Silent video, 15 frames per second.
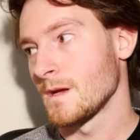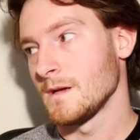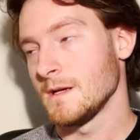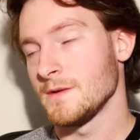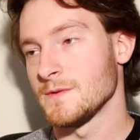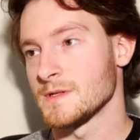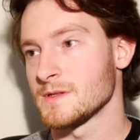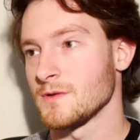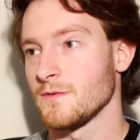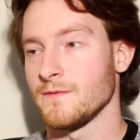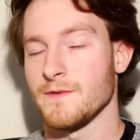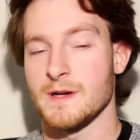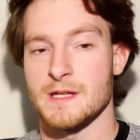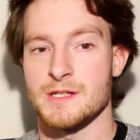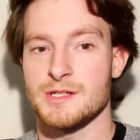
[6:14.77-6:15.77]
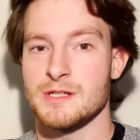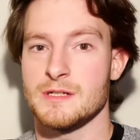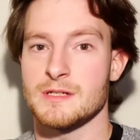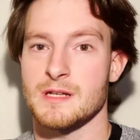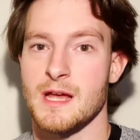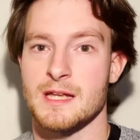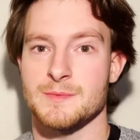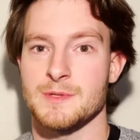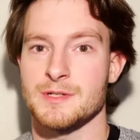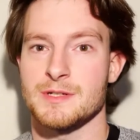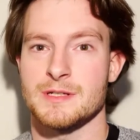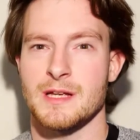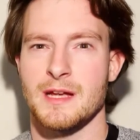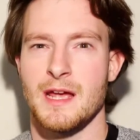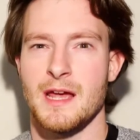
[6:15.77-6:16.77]
It was so funny. She just asked me, she's
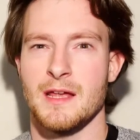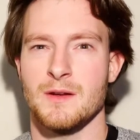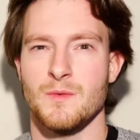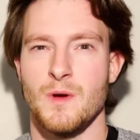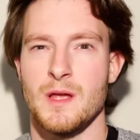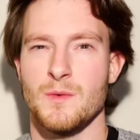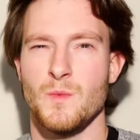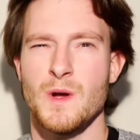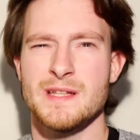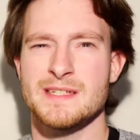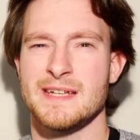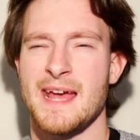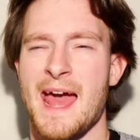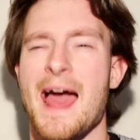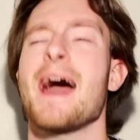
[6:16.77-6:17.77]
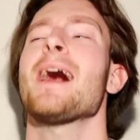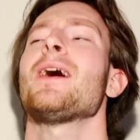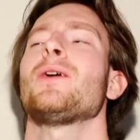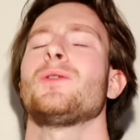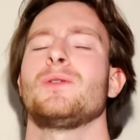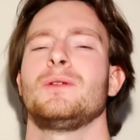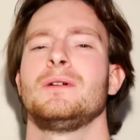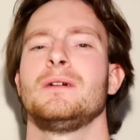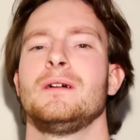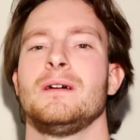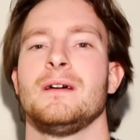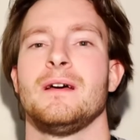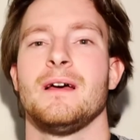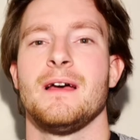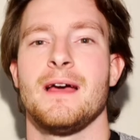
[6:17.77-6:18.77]
like, and what's cow?
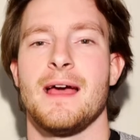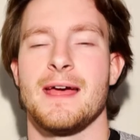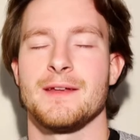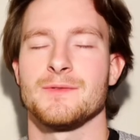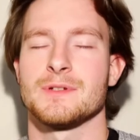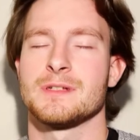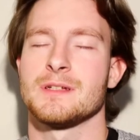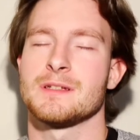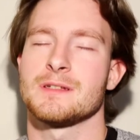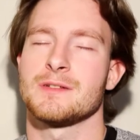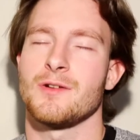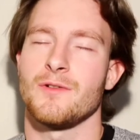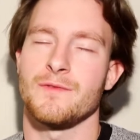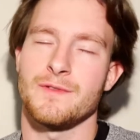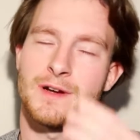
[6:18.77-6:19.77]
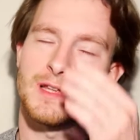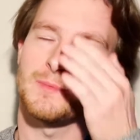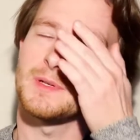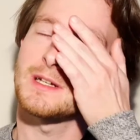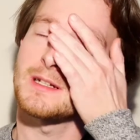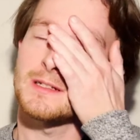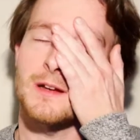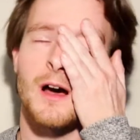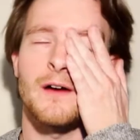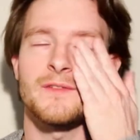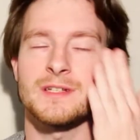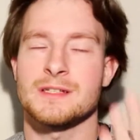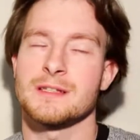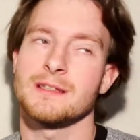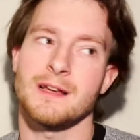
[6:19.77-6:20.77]
And it was just so funny because
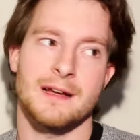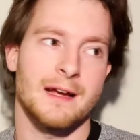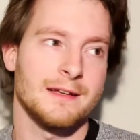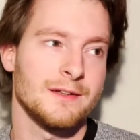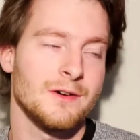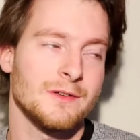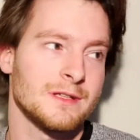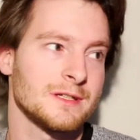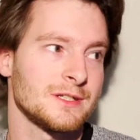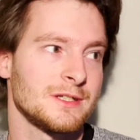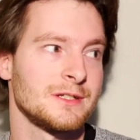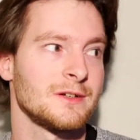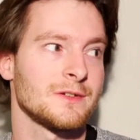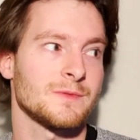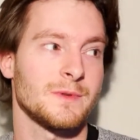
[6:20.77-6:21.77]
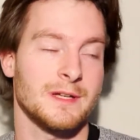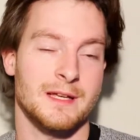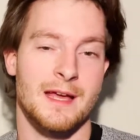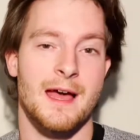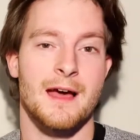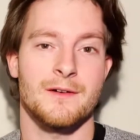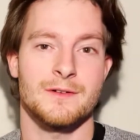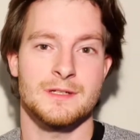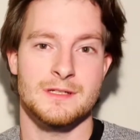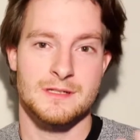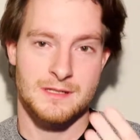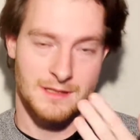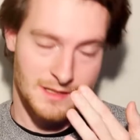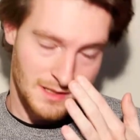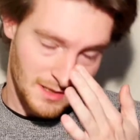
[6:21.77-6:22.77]
obviously, like, I know that she knows what a cow is.
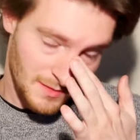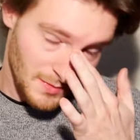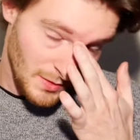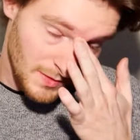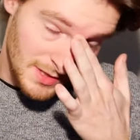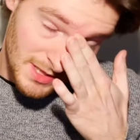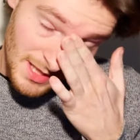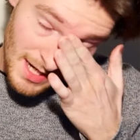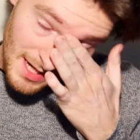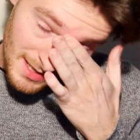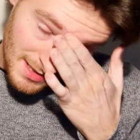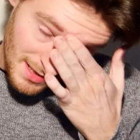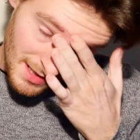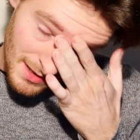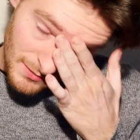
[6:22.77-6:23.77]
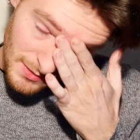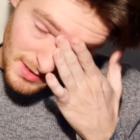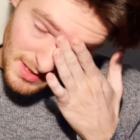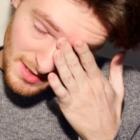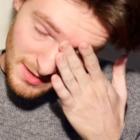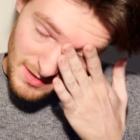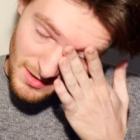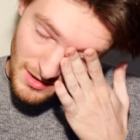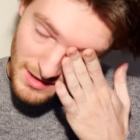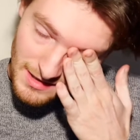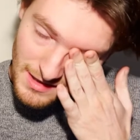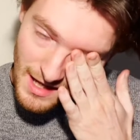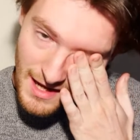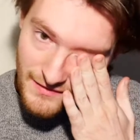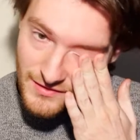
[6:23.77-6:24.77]
But when she asked that, we just started
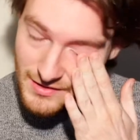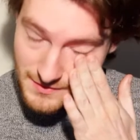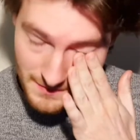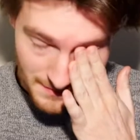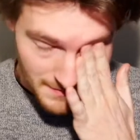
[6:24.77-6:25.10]
laughing.